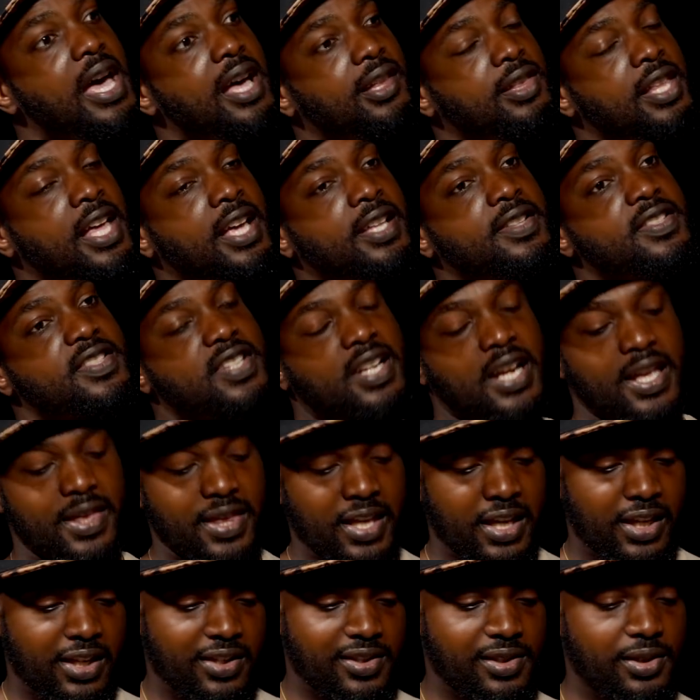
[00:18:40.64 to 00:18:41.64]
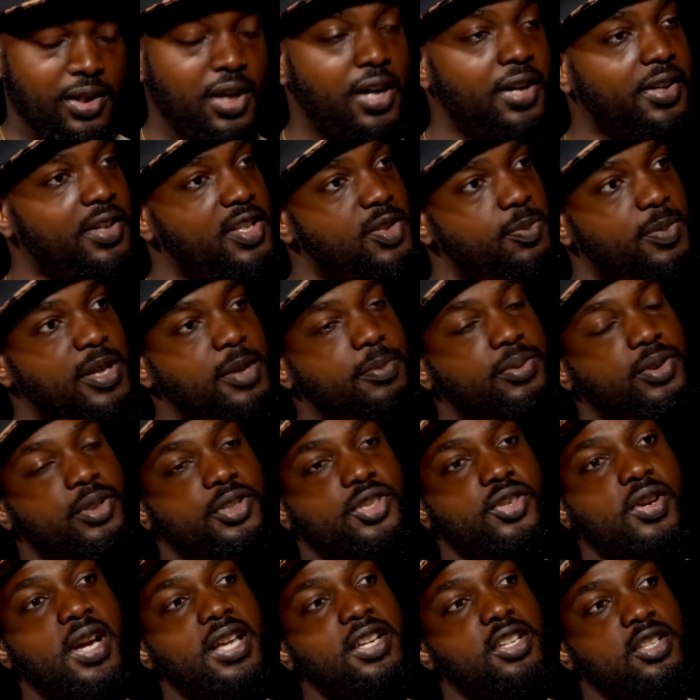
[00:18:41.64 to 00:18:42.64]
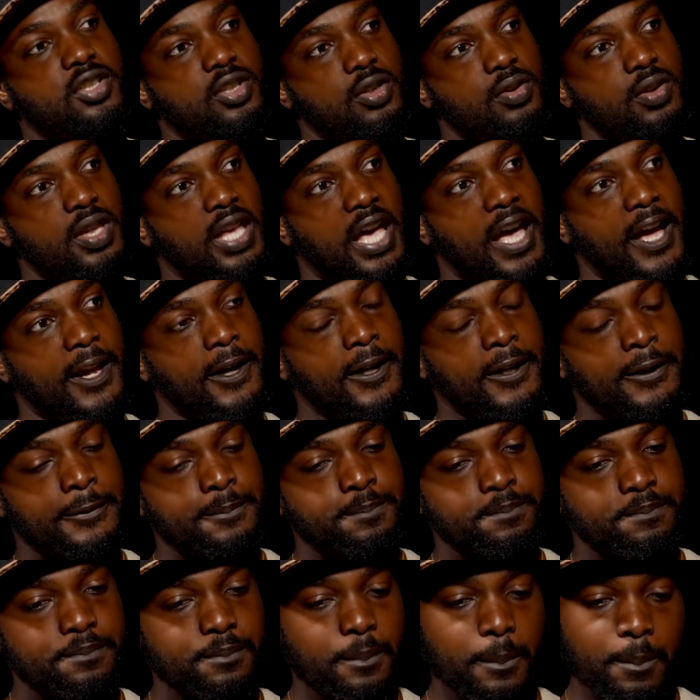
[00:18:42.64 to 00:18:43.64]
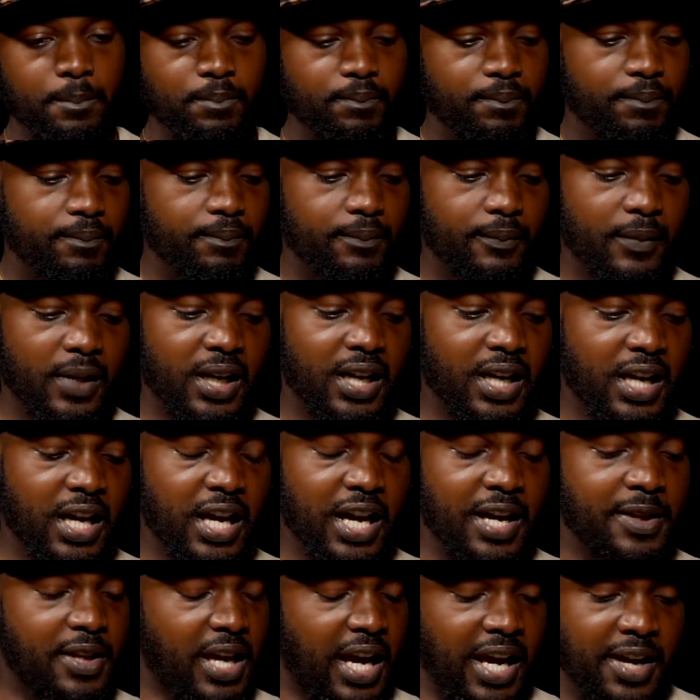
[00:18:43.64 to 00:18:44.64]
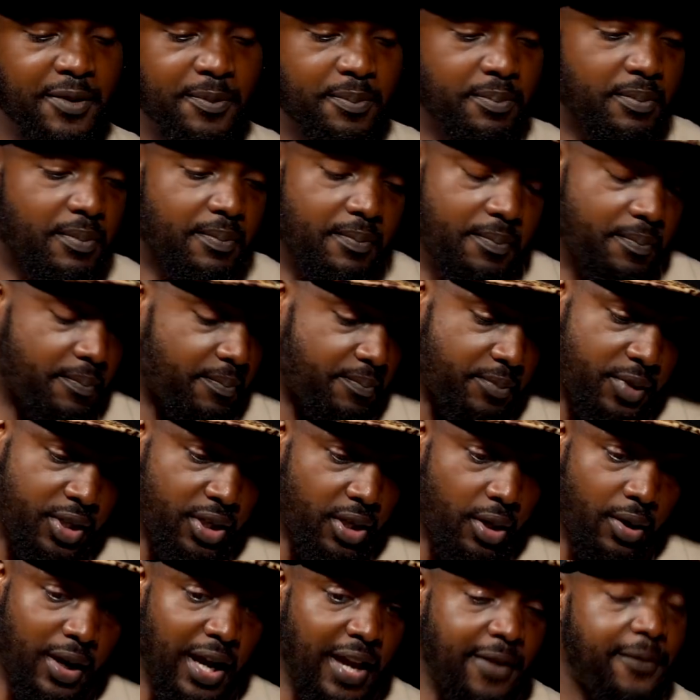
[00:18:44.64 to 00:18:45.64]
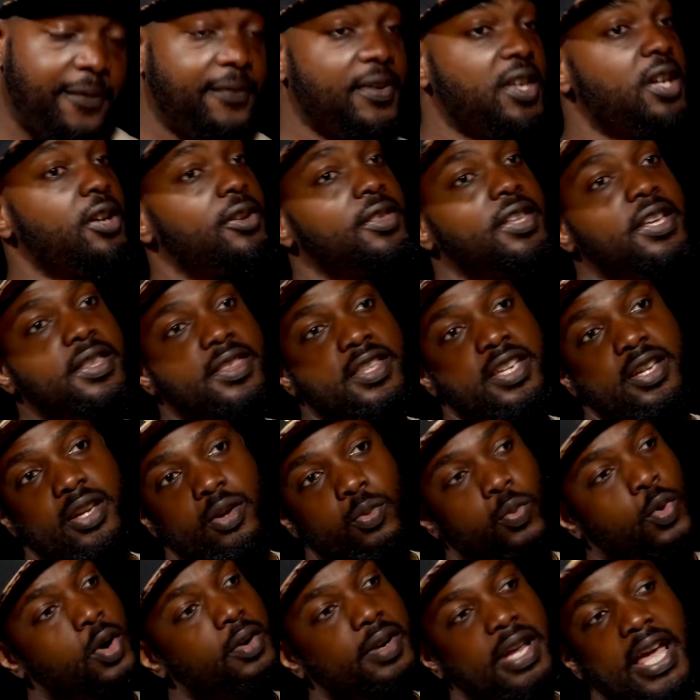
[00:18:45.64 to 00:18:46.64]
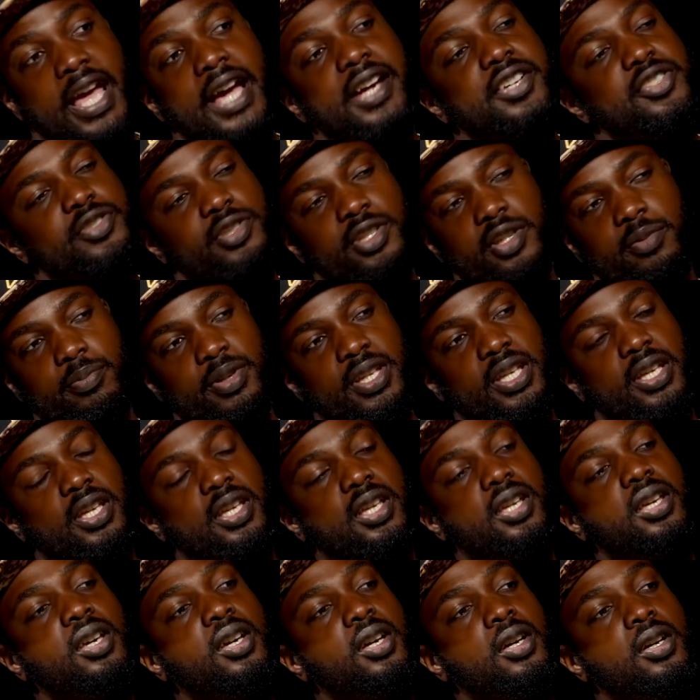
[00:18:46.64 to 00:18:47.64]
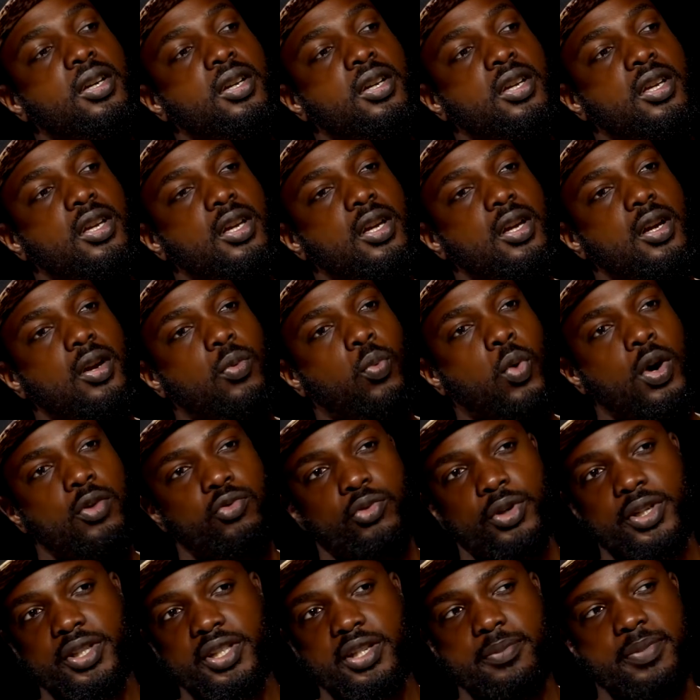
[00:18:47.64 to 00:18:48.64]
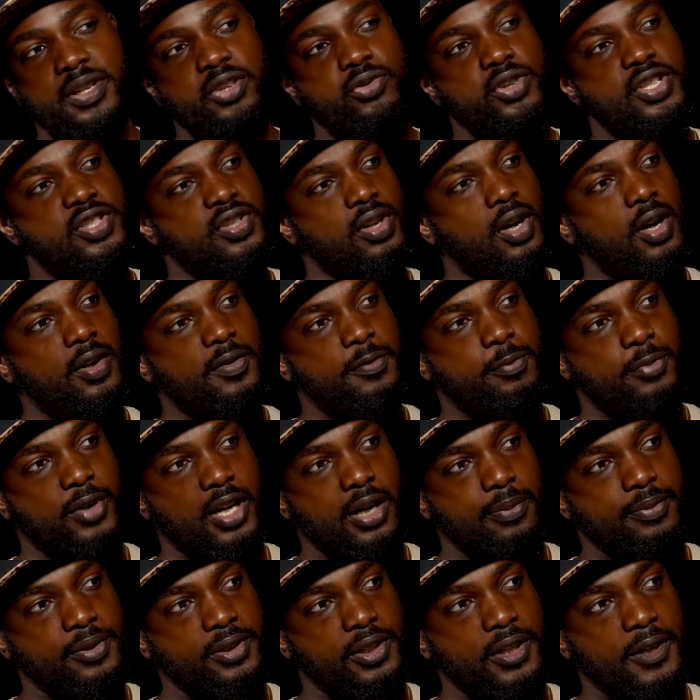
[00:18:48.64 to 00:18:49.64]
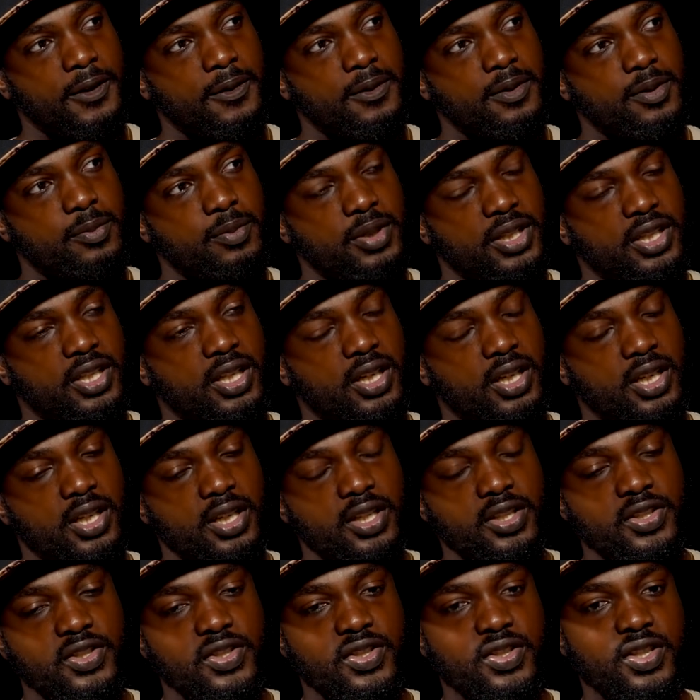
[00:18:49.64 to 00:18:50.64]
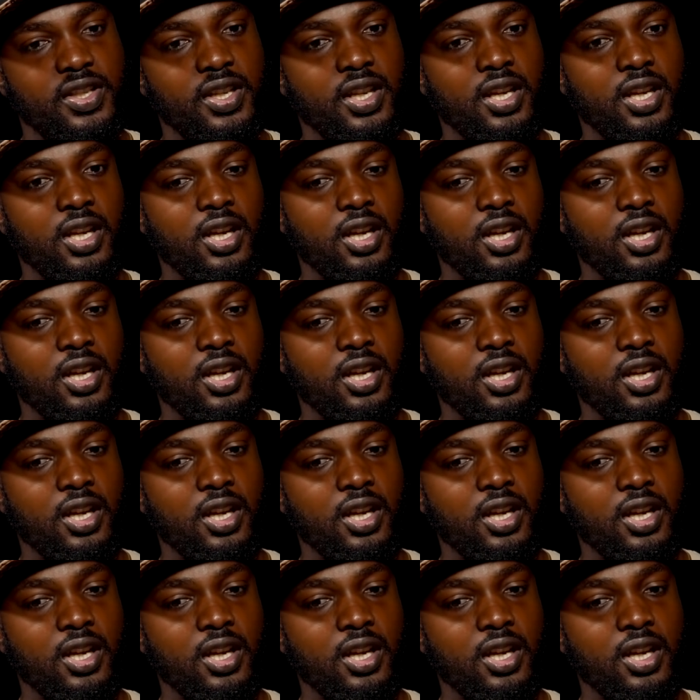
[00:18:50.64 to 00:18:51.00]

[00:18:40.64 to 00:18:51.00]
that lens. And I think as long as people are trying to do that, I, I you know, I fear that it won't actually be, won't really be resolved properly because